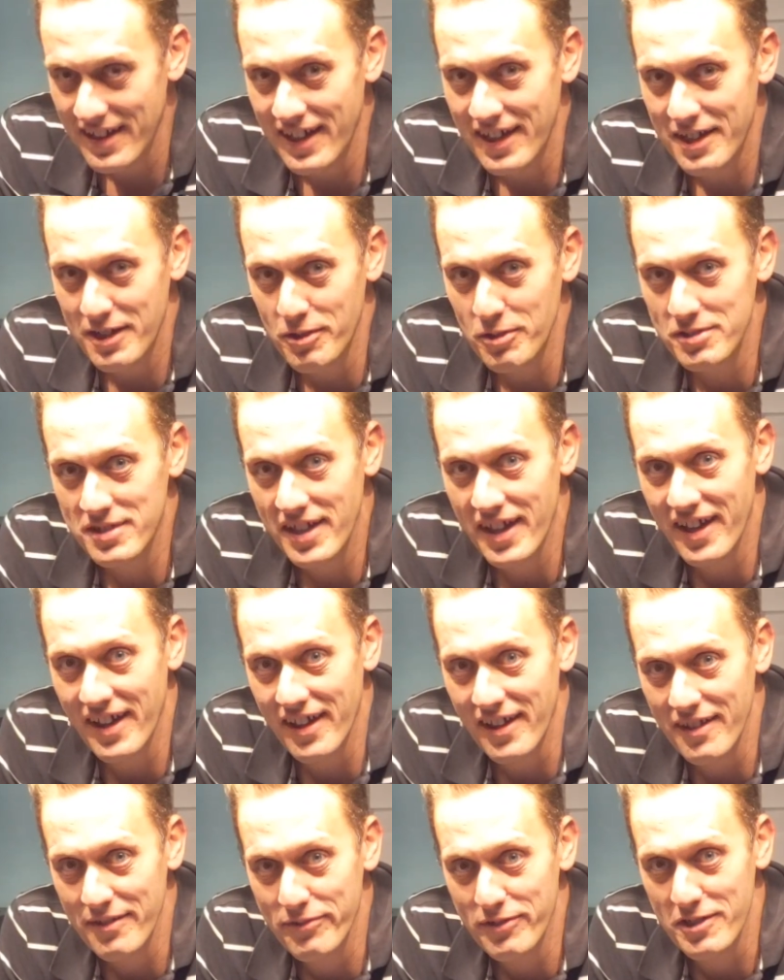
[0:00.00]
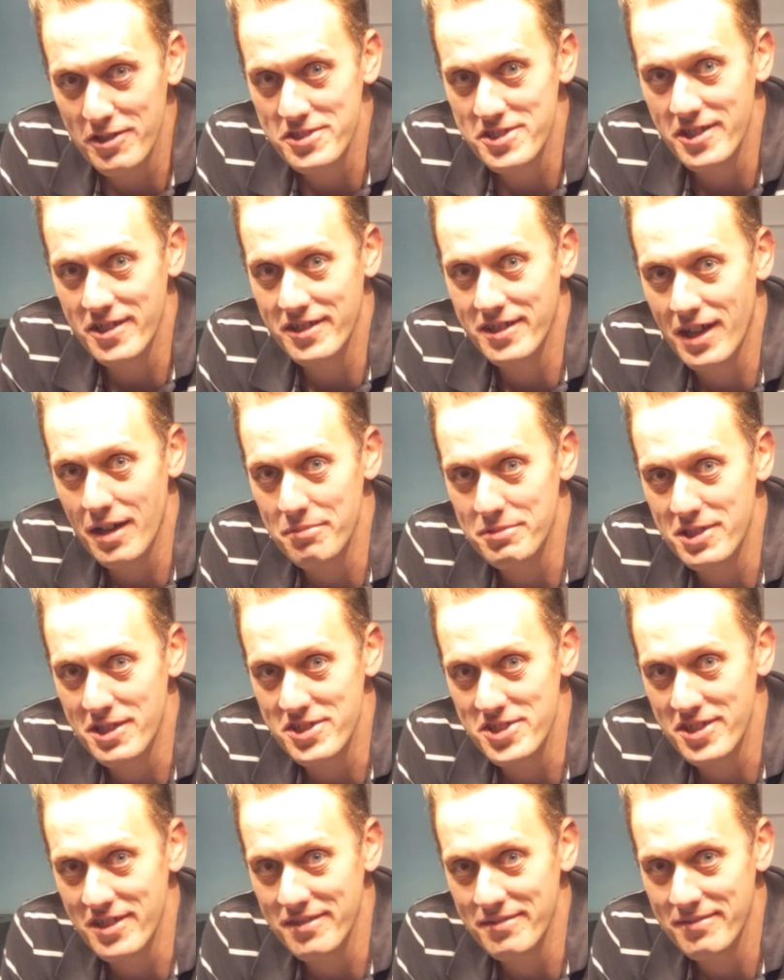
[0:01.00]
at a hotel for a cheer
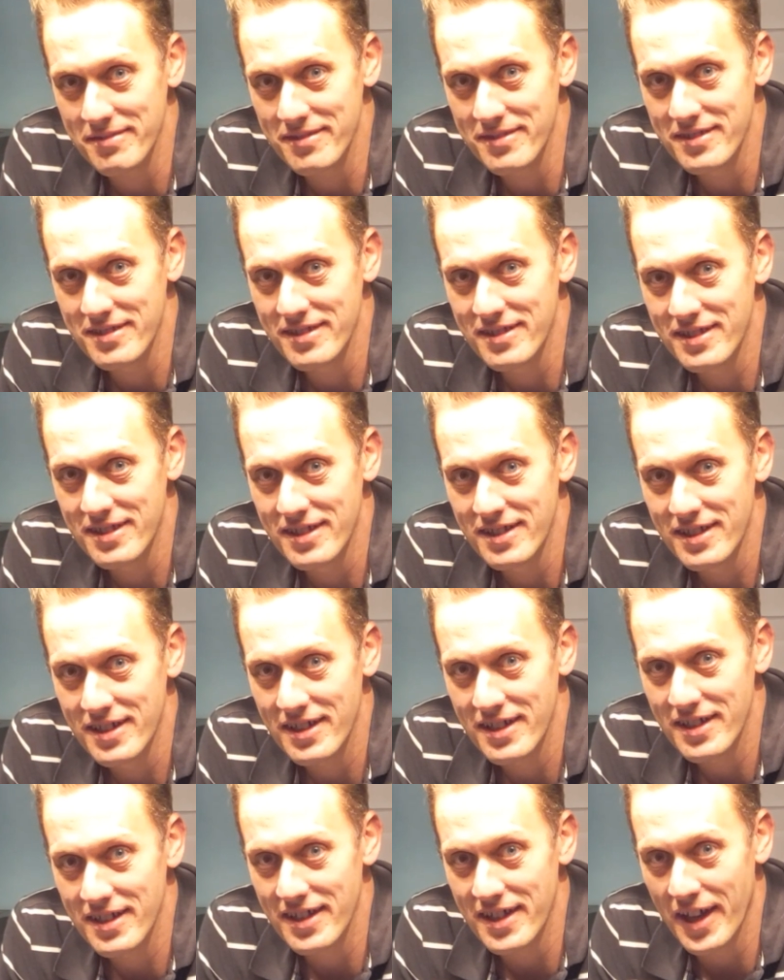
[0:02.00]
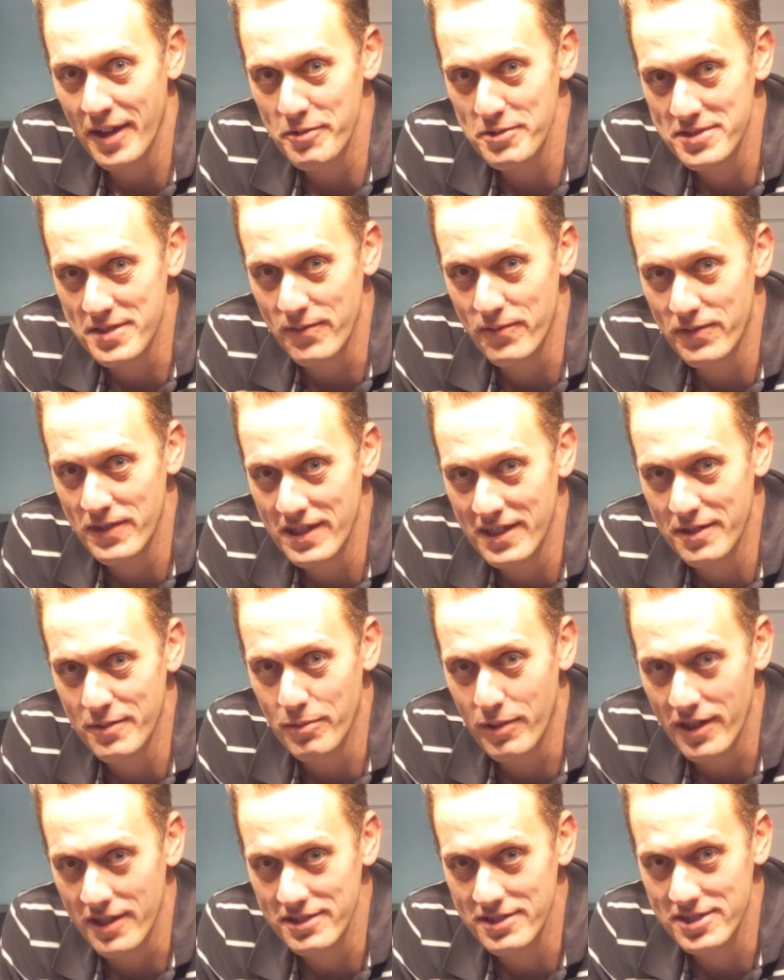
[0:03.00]
competition, I was
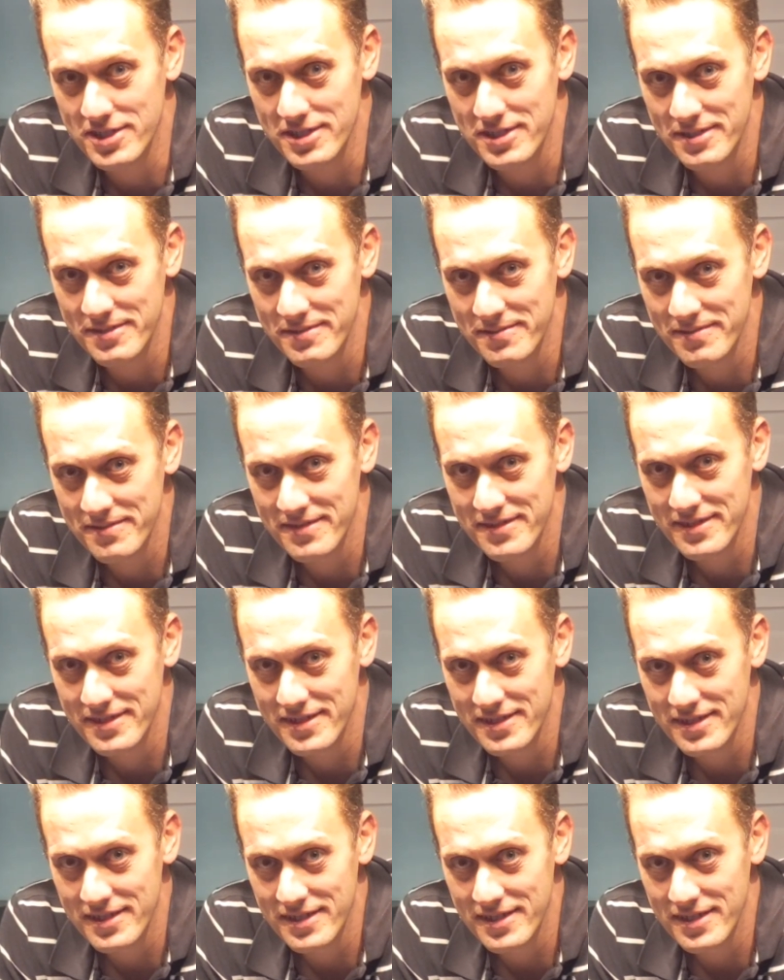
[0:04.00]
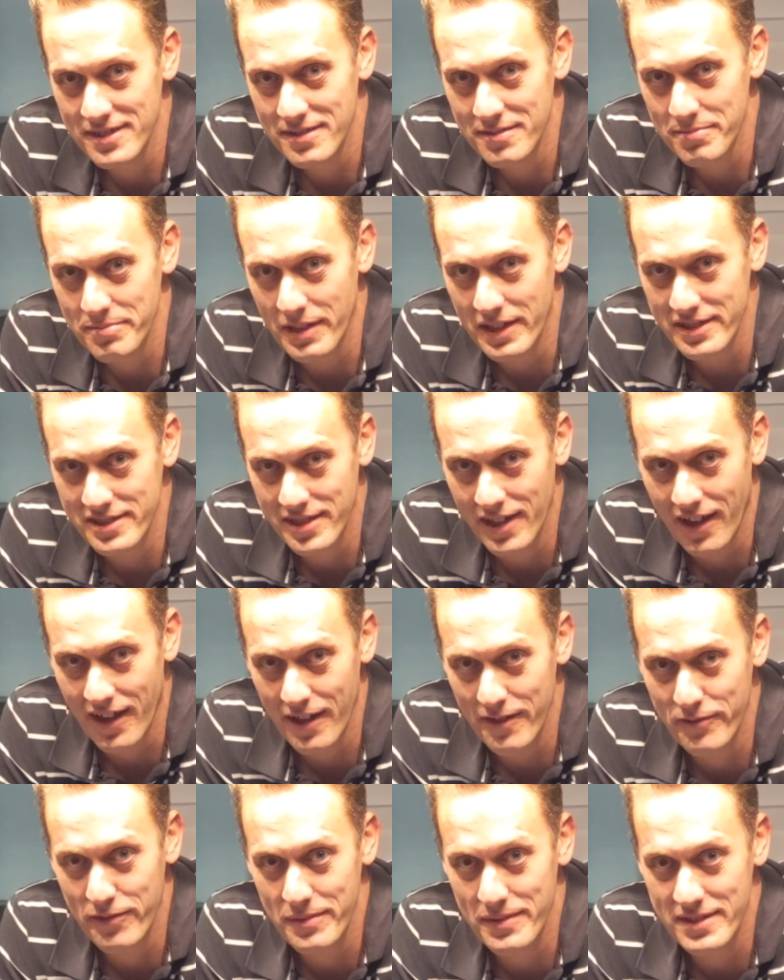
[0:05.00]
defeated once by
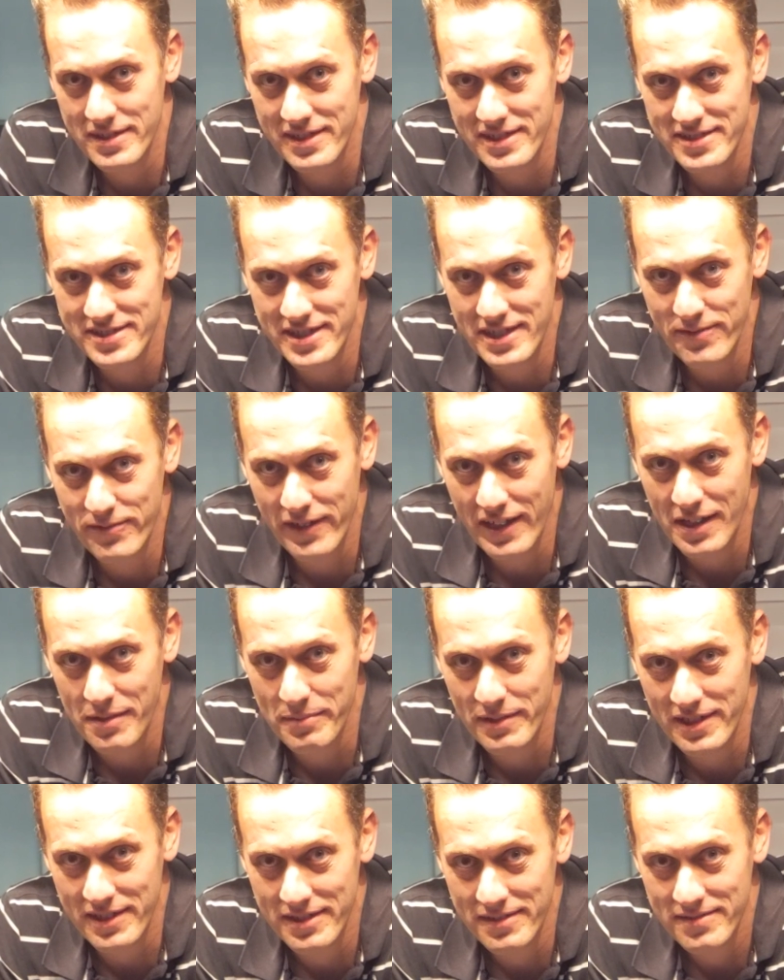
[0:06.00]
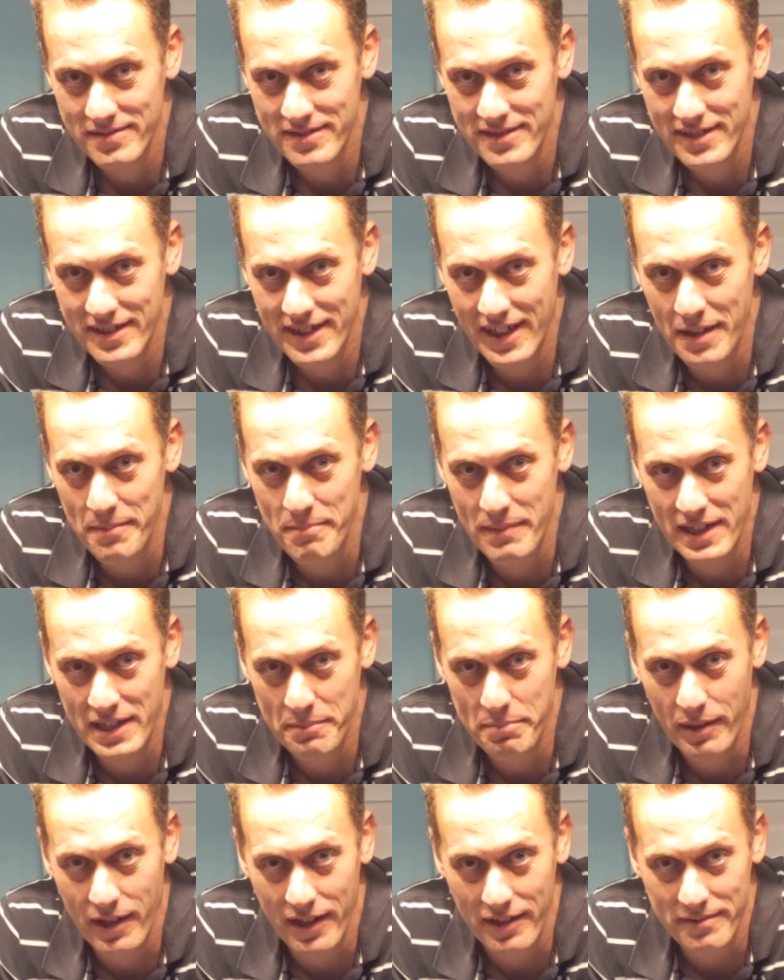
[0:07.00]
Todd from the DC family at
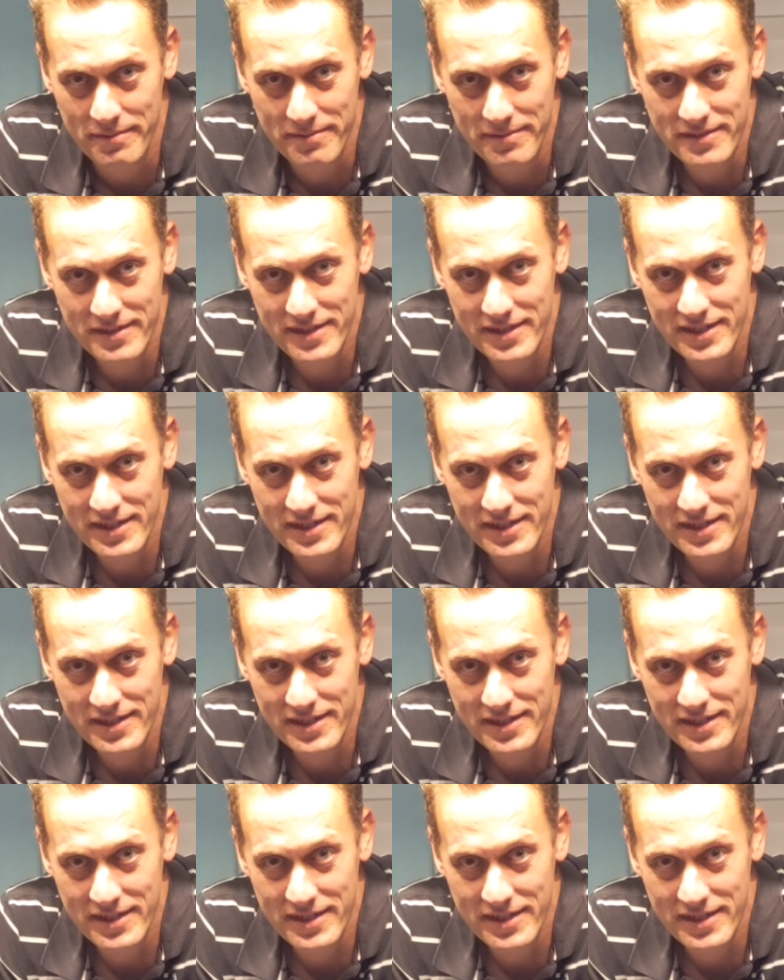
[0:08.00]
mini putt.